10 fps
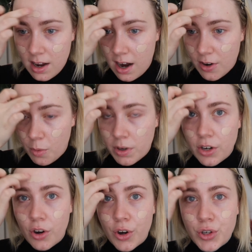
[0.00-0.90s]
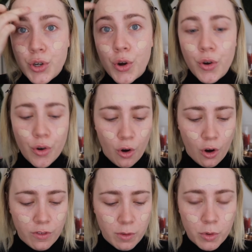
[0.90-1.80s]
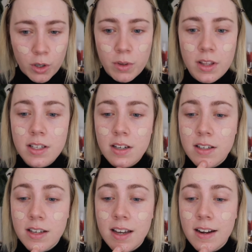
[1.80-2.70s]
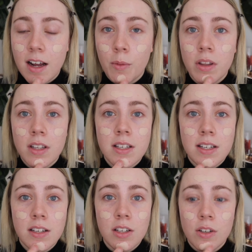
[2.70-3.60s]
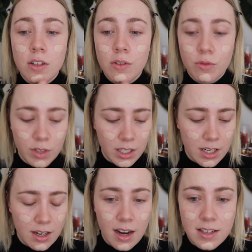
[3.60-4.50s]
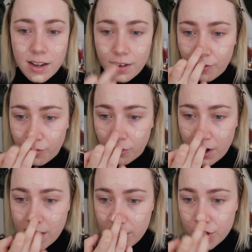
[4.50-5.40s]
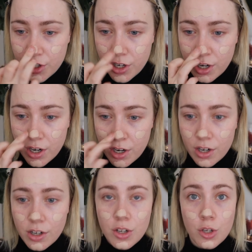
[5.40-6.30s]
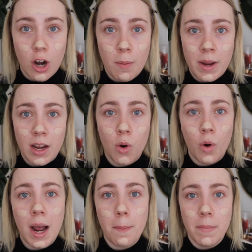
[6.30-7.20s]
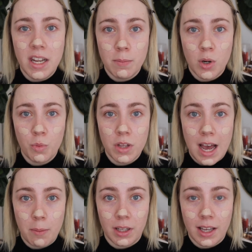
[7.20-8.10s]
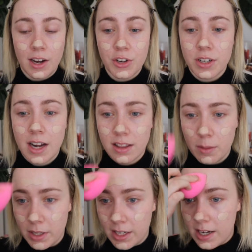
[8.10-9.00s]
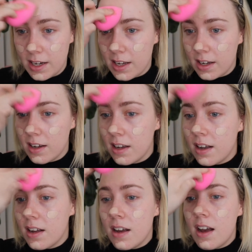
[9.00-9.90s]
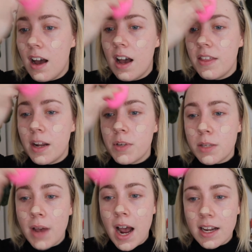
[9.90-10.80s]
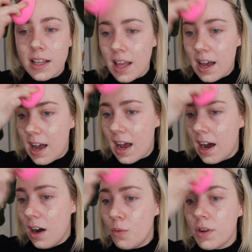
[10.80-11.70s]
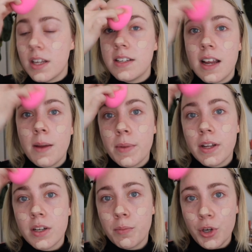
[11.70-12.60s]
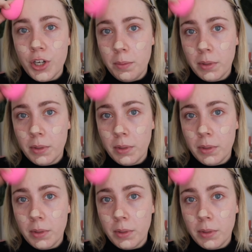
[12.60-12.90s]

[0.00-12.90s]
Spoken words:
I don't want to go too overboard with this because, again, I want the skin to look really nice and fresh. So I'm being quite minimal with application at the beginning. And then I'm just patting that out with a dampened beauty